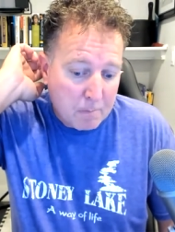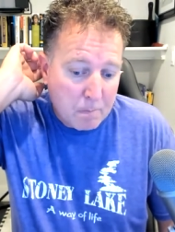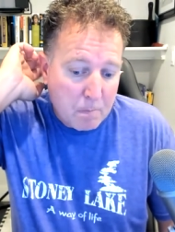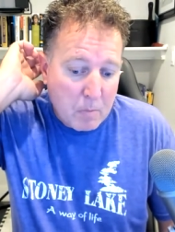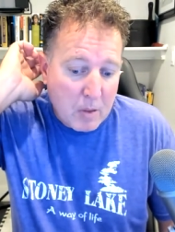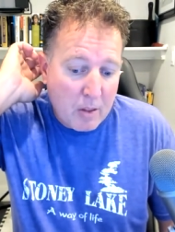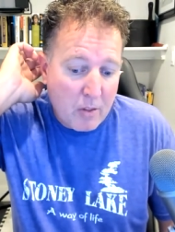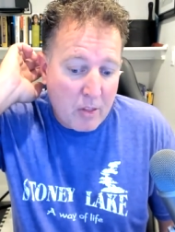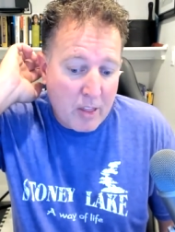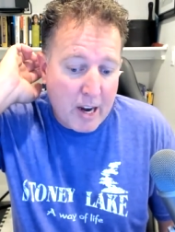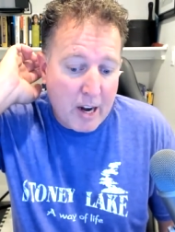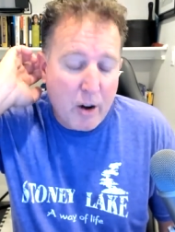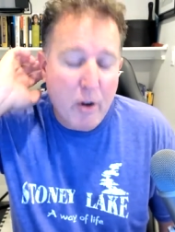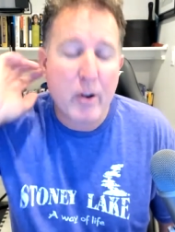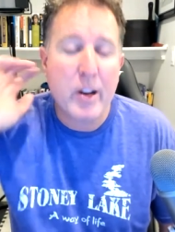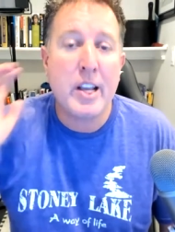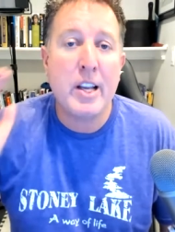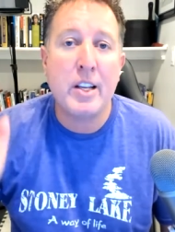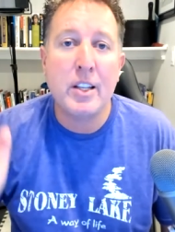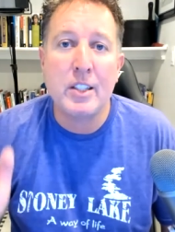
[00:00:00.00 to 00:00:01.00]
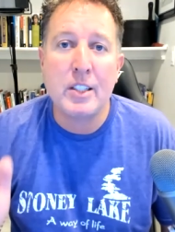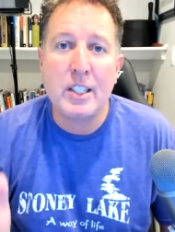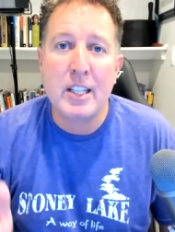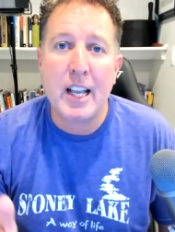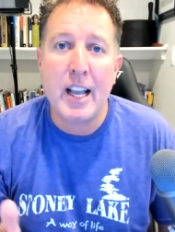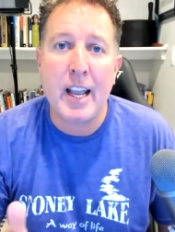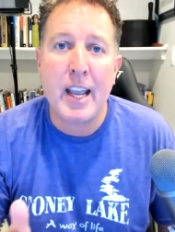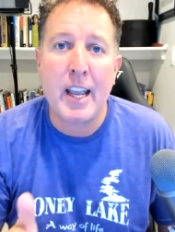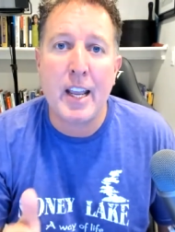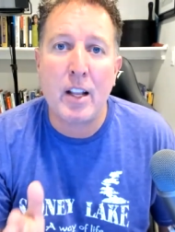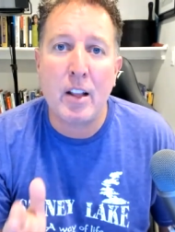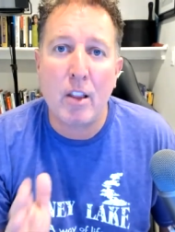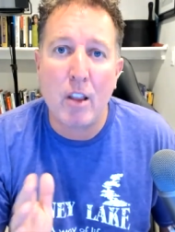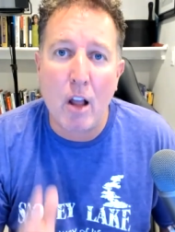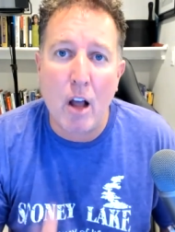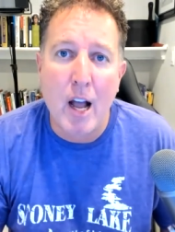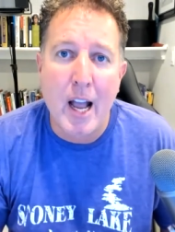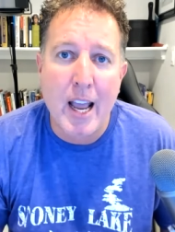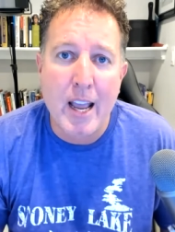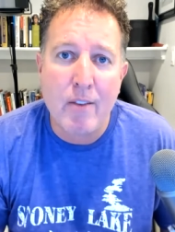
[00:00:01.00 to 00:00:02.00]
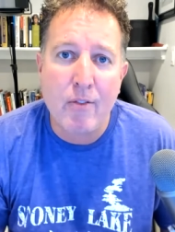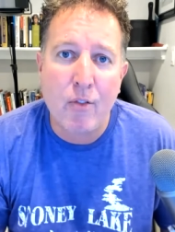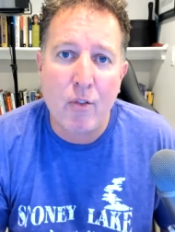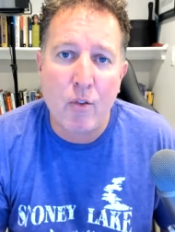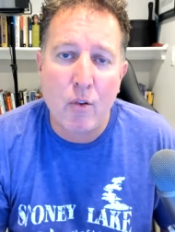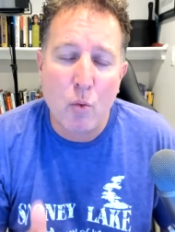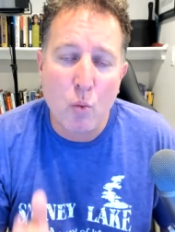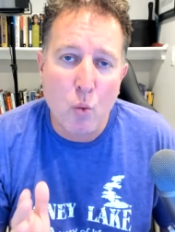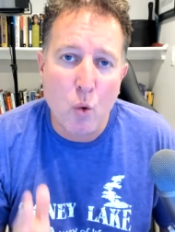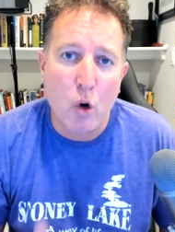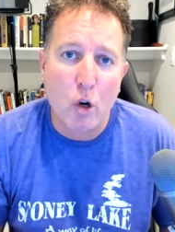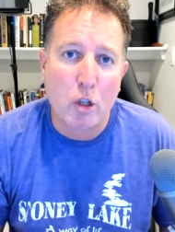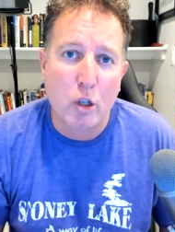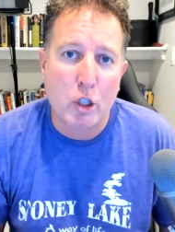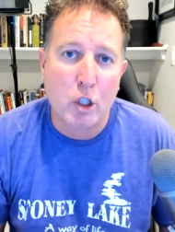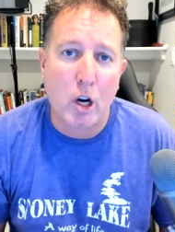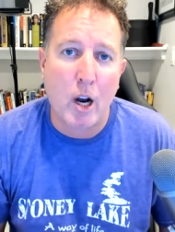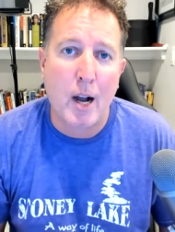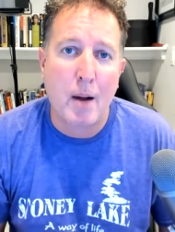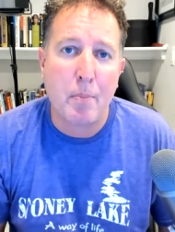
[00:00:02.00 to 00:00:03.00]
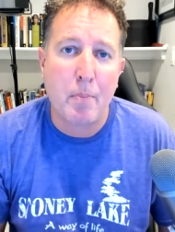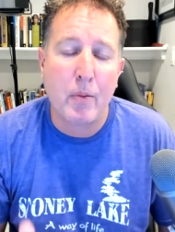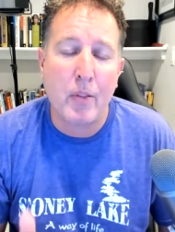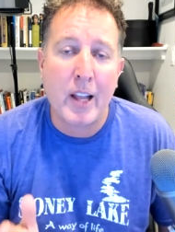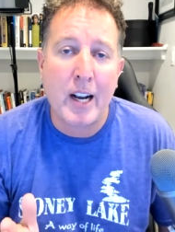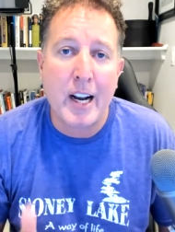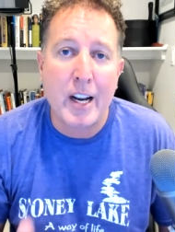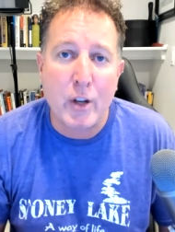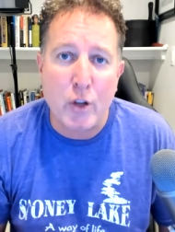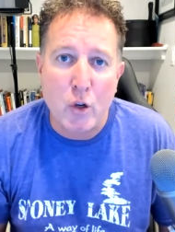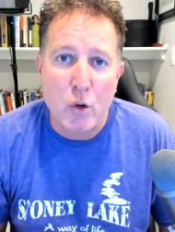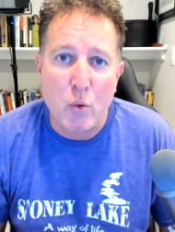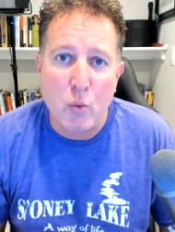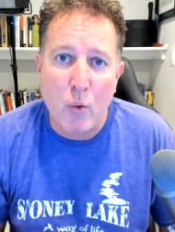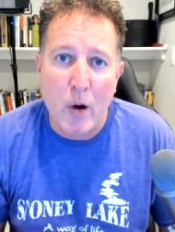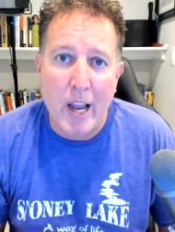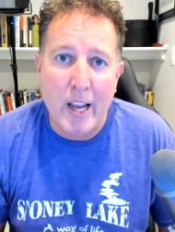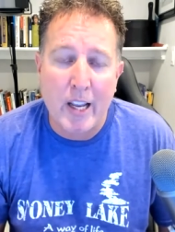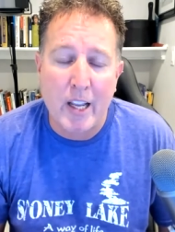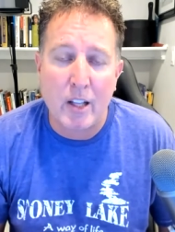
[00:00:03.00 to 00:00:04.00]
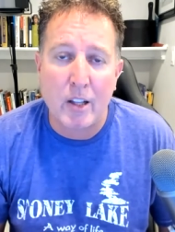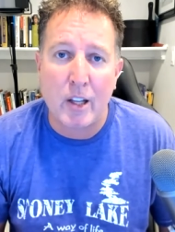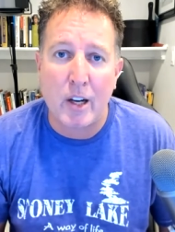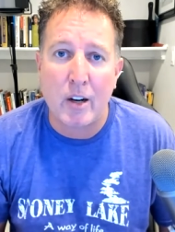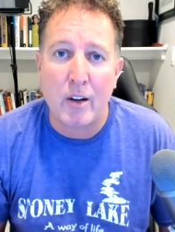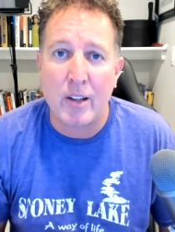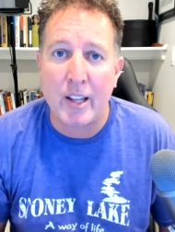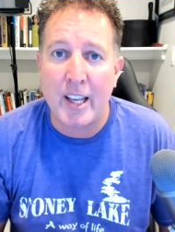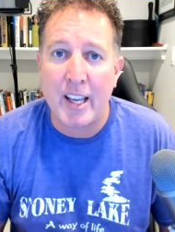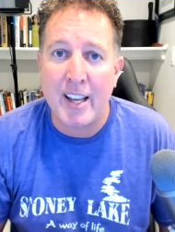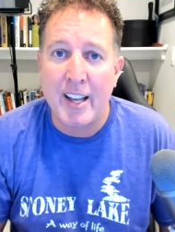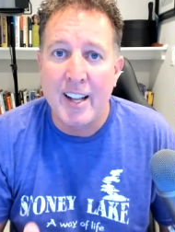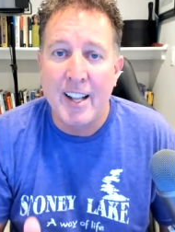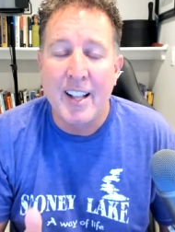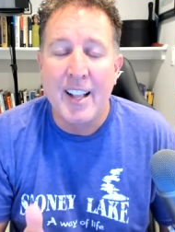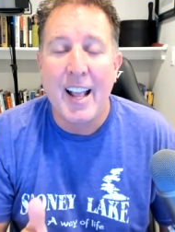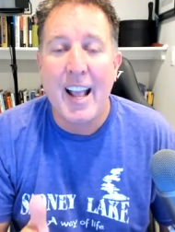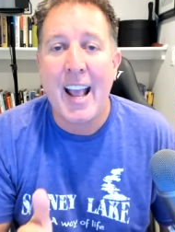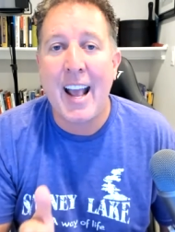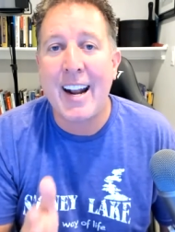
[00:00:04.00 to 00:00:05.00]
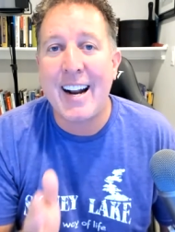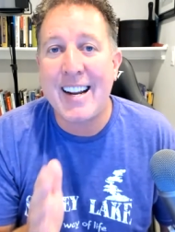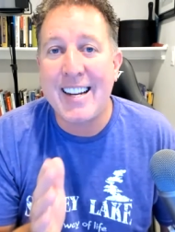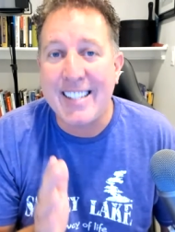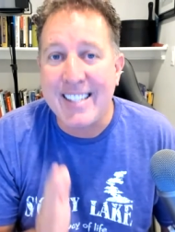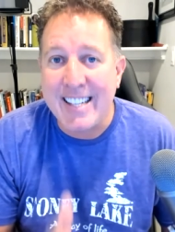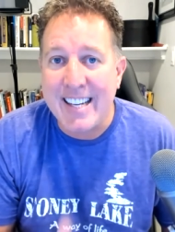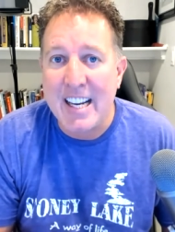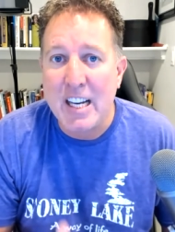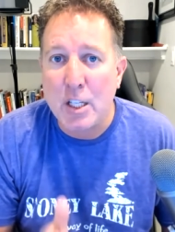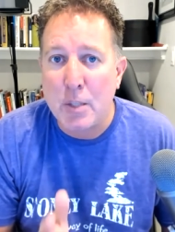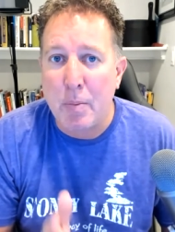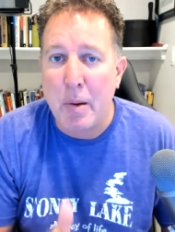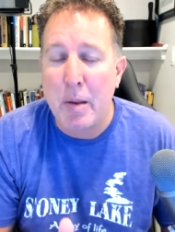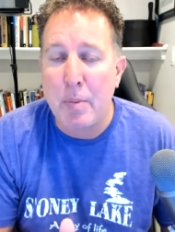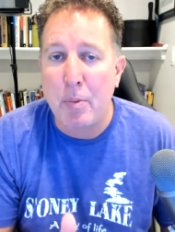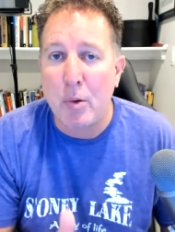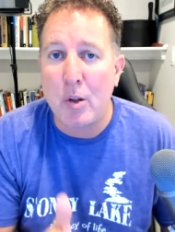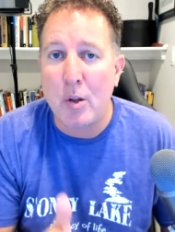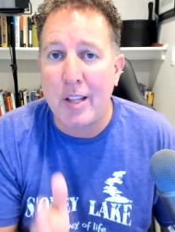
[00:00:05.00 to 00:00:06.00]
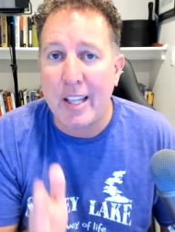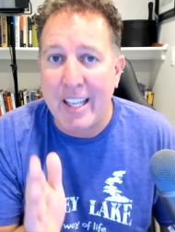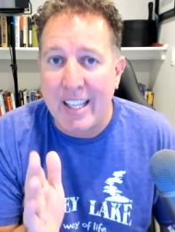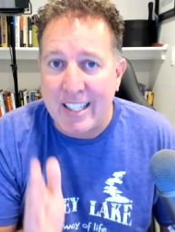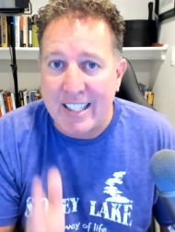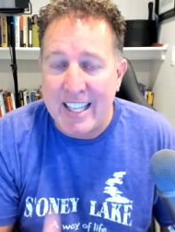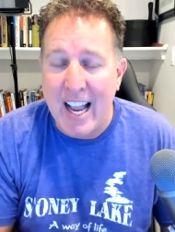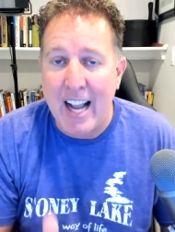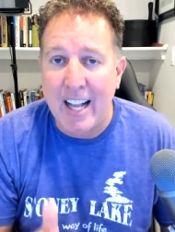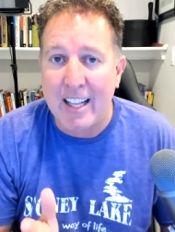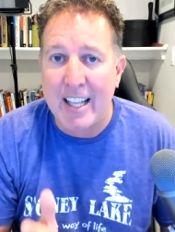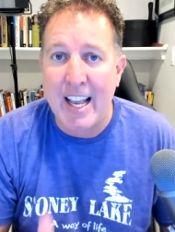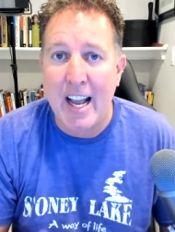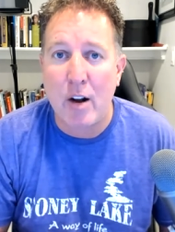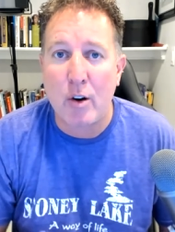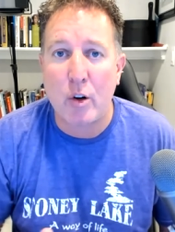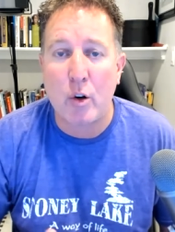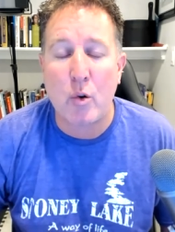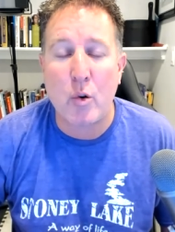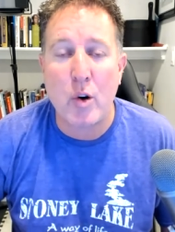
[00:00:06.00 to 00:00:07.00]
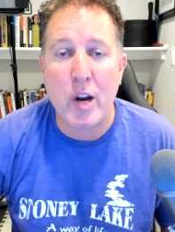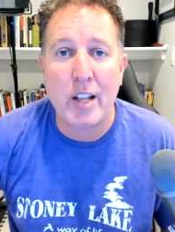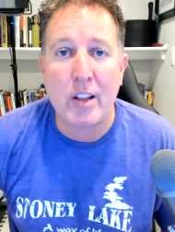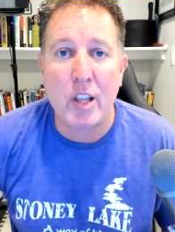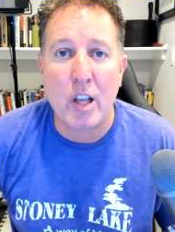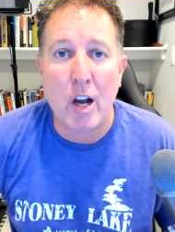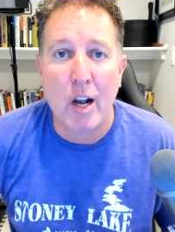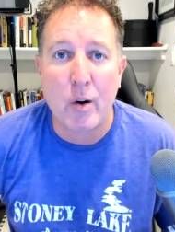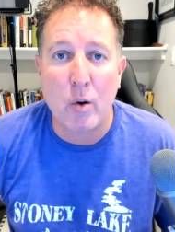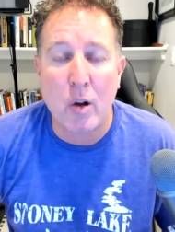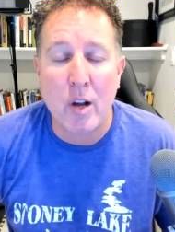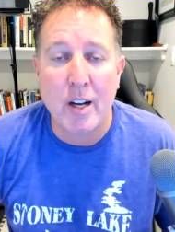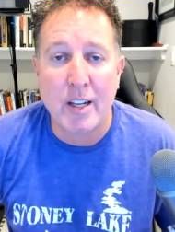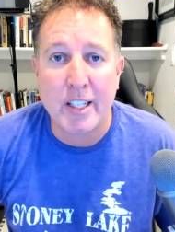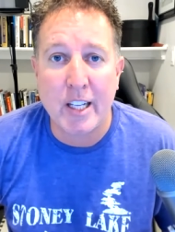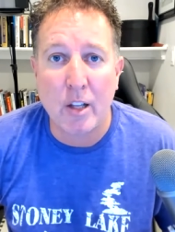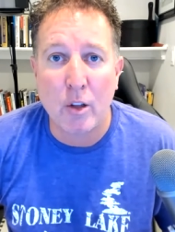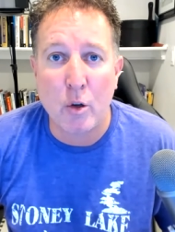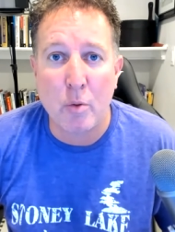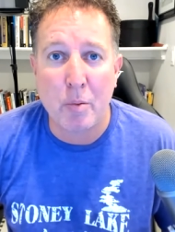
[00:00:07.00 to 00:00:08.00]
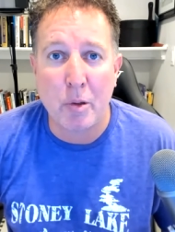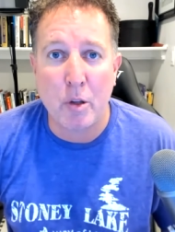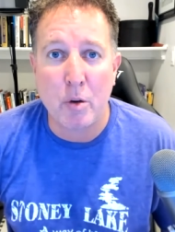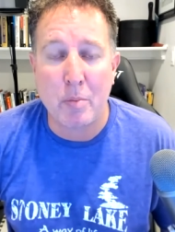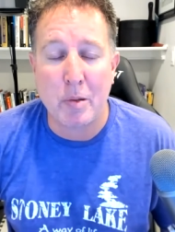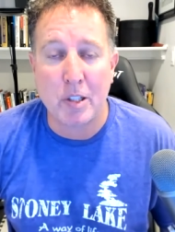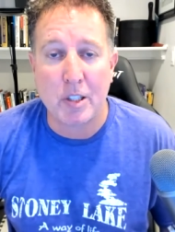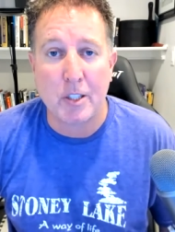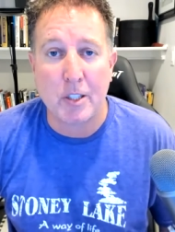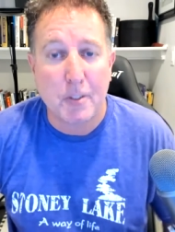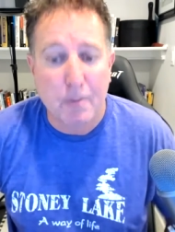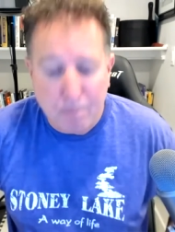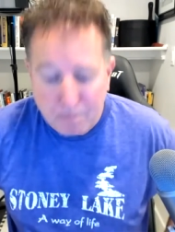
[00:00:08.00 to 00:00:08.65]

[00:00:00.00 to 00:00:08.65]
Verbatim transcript: There is a live workshop that I do regularly, and I teach people exactly how to create the auto content loop in their business.